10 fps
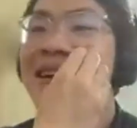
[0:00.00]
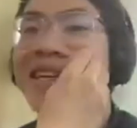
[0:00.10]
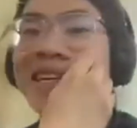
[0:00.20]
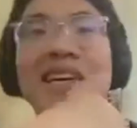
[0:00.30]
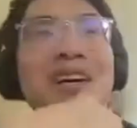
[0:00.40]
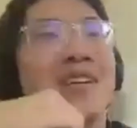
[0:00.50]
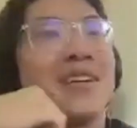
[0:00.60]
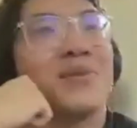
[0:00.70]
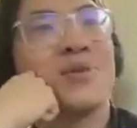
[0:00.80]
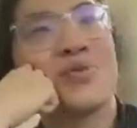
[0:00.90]
Yeah,
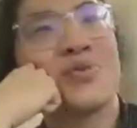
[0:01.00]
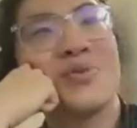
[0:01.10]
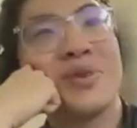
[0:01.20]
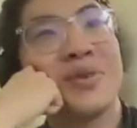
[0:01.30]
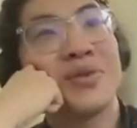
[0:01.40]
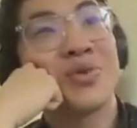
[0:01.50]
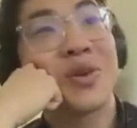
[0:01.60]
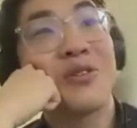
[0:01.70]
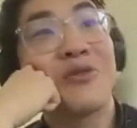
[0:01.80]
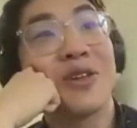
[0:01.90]
it was
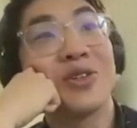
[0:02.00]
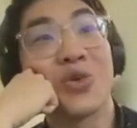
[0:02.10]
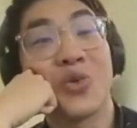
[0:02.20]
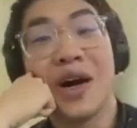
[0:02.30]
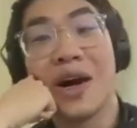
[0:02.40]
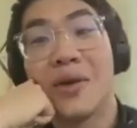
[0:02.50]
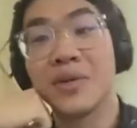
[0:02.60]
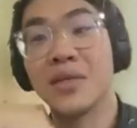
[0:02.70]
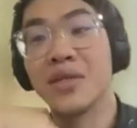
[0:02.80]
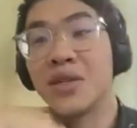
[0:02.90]
really fun. So what I
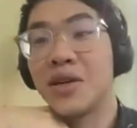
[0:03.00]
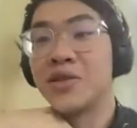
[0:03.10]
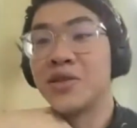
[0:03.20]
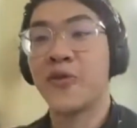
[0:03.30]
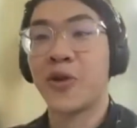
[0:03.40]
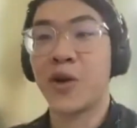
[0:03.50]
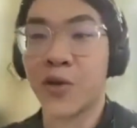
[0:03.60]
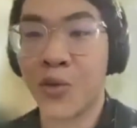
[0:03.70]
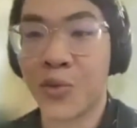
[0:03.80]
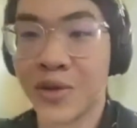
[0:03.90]
was in charge of for our
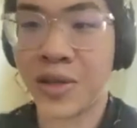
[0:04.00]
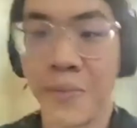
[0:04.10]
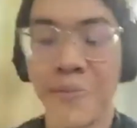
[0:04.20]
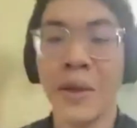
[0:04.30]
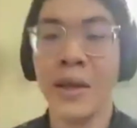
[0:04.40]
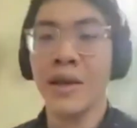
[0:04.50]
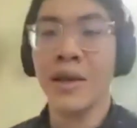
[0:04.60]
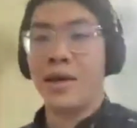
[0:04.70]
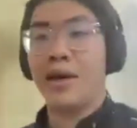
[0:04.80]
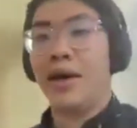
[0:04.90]
group was
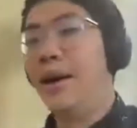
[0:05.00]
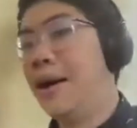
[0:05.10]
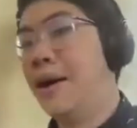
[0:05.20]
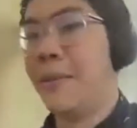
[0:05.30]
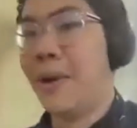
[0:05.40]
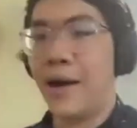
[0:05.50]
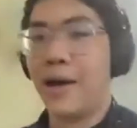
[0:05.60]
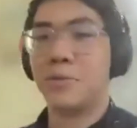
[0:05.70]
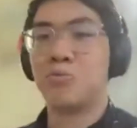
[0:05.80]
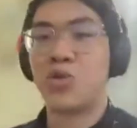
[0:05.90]

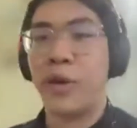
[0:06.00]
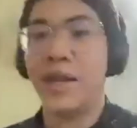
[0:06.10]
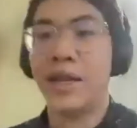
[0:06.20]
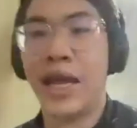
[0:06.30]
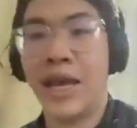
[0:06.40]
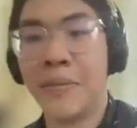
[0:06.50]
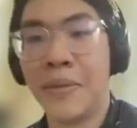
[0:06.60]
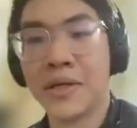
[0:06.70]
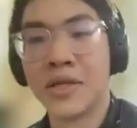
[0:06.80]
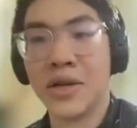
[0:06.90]
I trained a
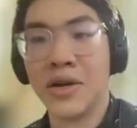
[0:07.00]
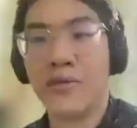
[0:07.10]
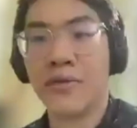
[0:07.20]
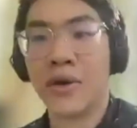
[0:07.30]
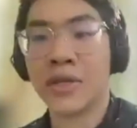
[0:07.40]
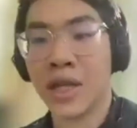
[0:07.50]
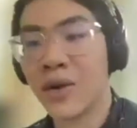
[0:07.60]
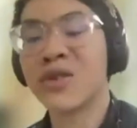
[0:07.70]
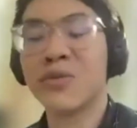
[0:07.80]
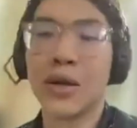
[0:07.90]
bunch of large
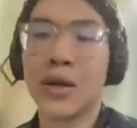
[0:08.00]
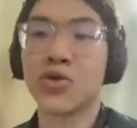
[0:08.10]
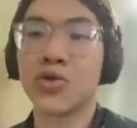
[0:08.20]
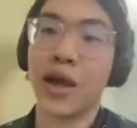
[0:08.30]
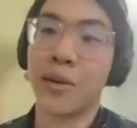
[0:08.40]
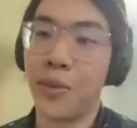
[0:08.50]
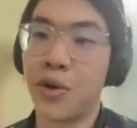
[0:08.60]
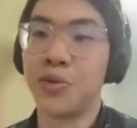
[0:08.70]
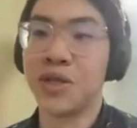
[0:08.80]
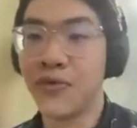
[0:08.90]
language models, or like
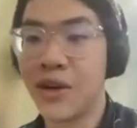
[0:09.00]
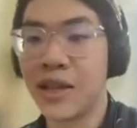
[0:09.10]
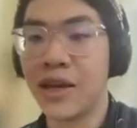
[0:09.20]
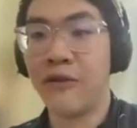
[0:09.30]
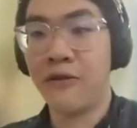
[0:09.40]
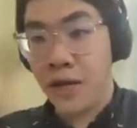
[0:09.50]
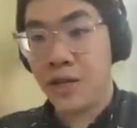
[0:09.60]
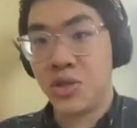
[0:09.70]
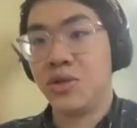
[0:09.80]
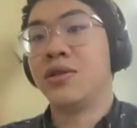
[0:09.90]
more specifically, I
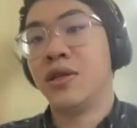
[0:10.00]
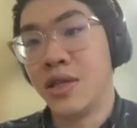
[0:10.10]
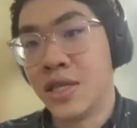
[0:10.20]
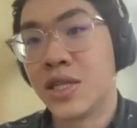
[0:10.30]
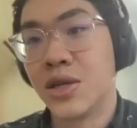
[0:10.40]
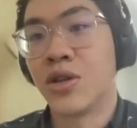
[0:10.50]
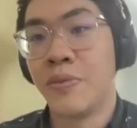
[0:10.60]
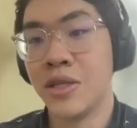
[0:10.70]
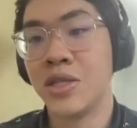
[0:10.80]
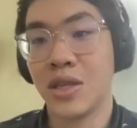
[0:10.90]
fine-tuned and distilled a
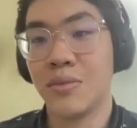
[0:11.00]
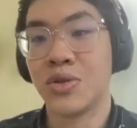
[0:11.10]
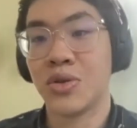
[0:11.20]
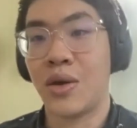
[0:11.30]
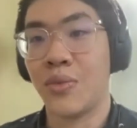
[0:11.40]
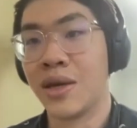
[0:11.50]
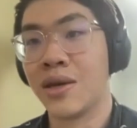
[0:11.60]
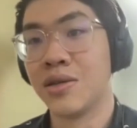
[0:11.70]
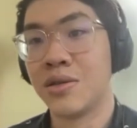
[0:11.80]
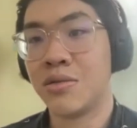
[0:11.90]
bunch of them so that we
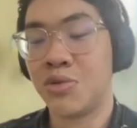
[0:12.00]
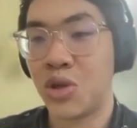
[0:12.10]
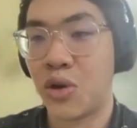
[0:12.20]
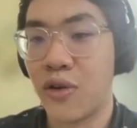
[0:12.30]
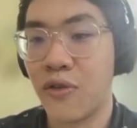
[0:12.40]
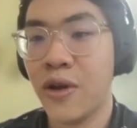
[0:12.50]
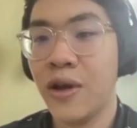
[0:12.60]
could serve